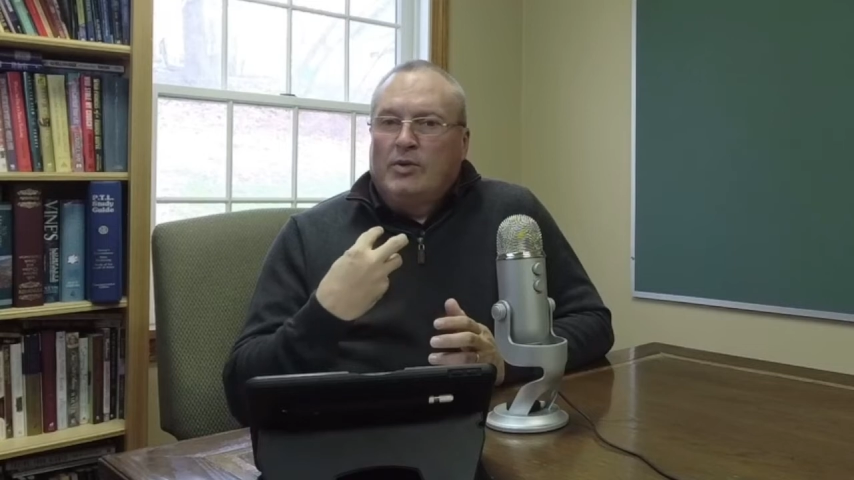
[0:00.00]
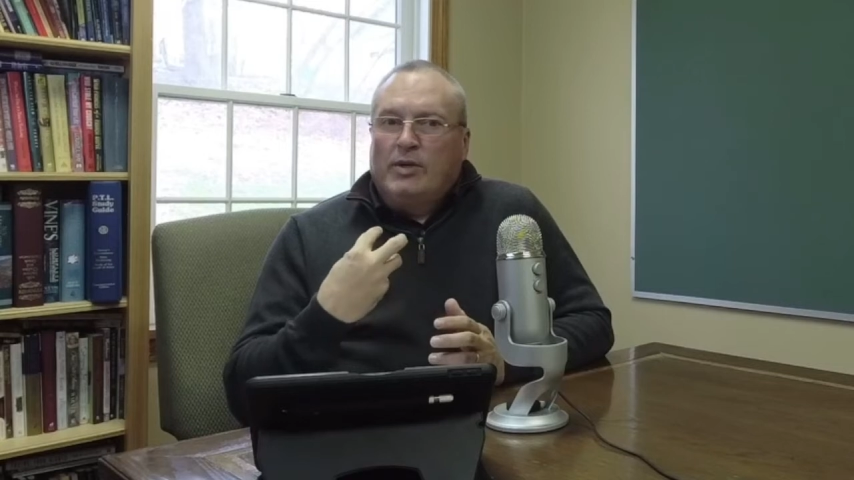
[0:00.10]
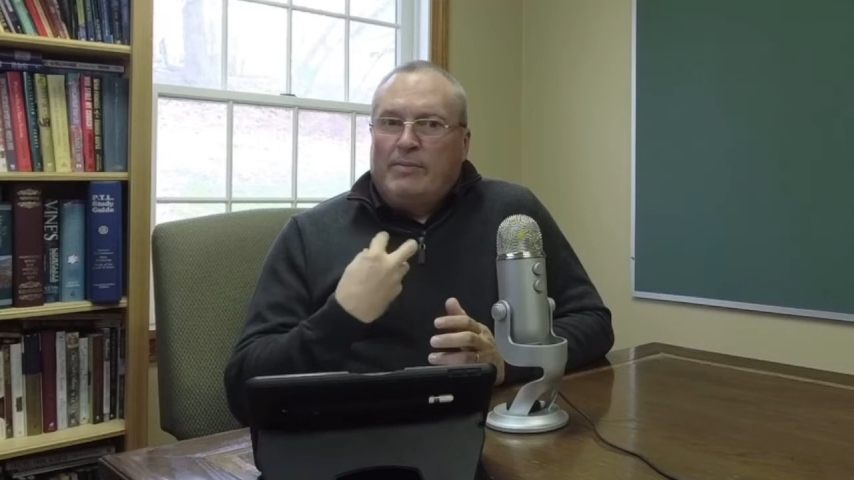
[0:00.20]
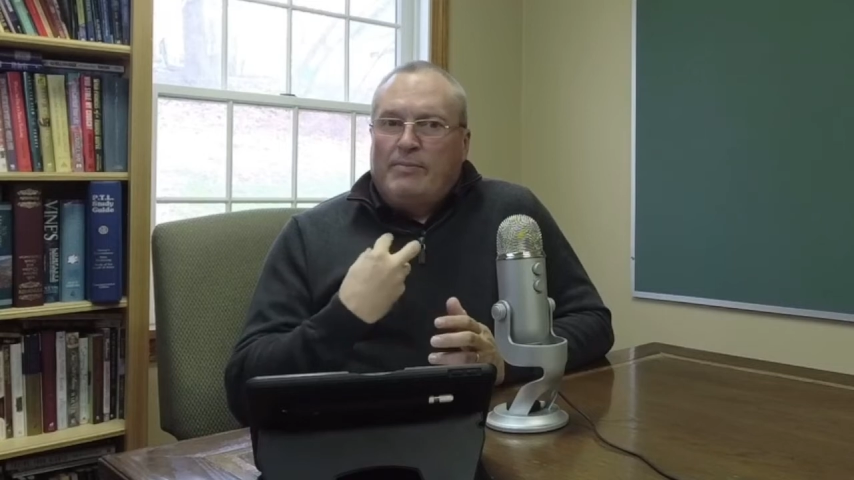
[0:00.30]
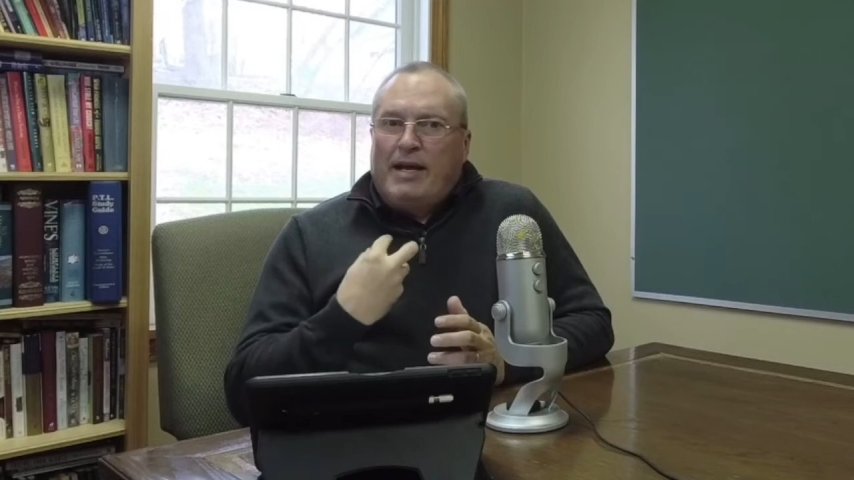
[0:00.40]

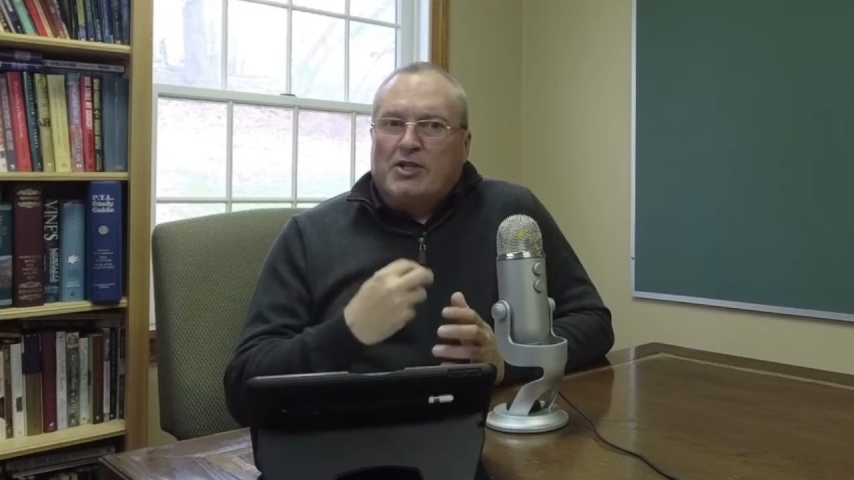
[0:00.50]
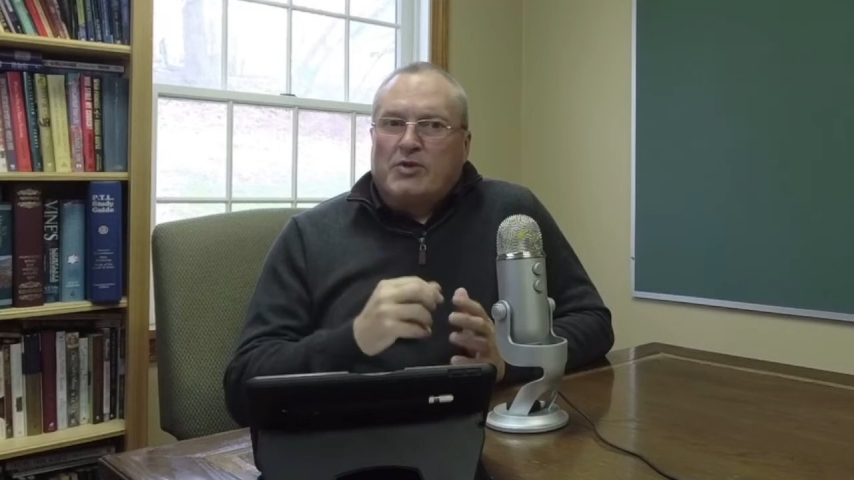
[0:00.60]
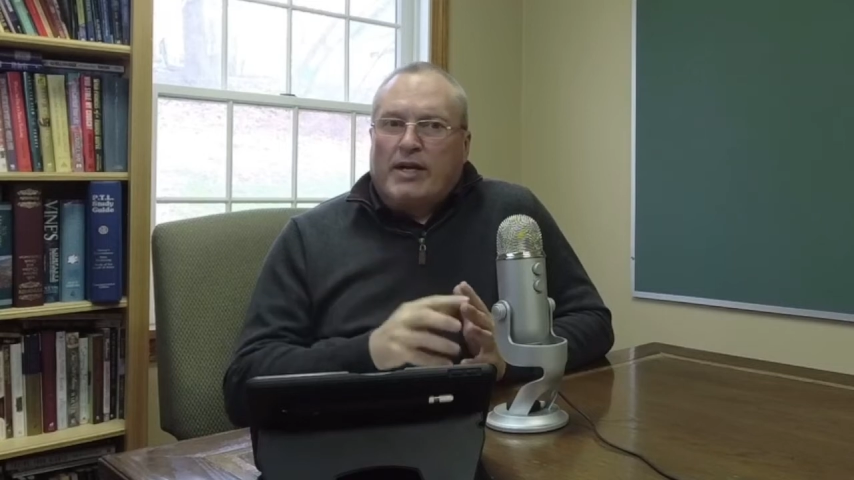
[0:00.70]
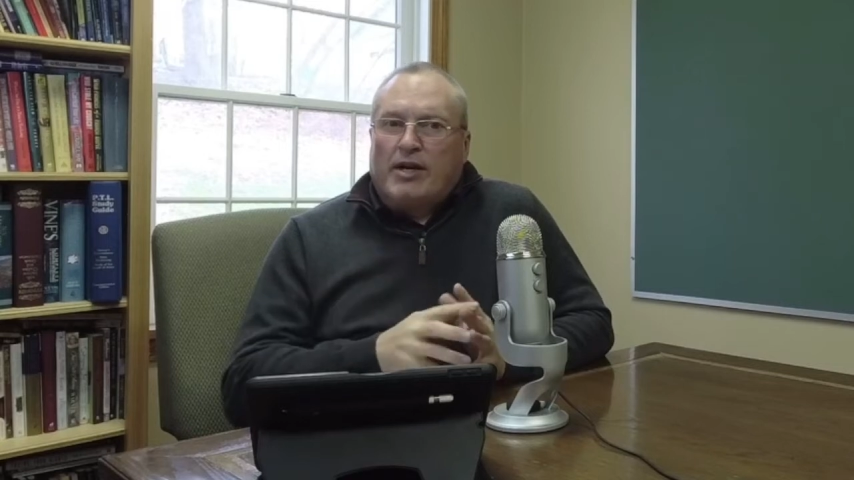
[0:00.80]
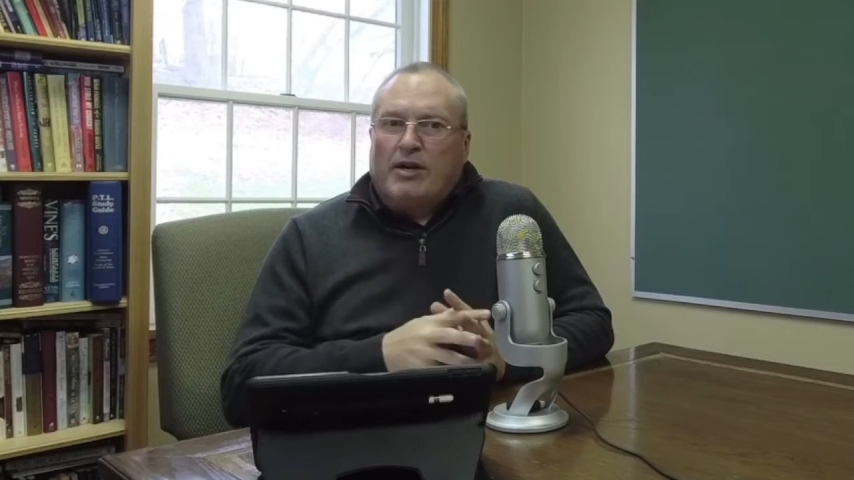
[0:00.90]
really
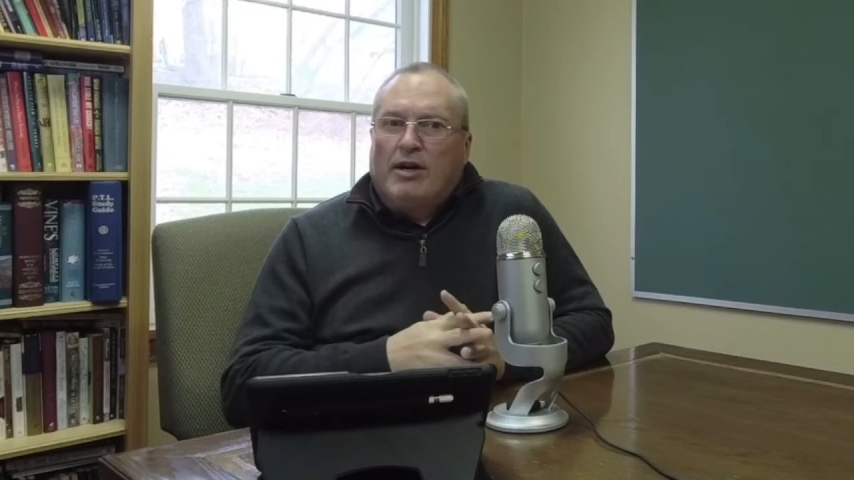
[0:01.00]
penetrate our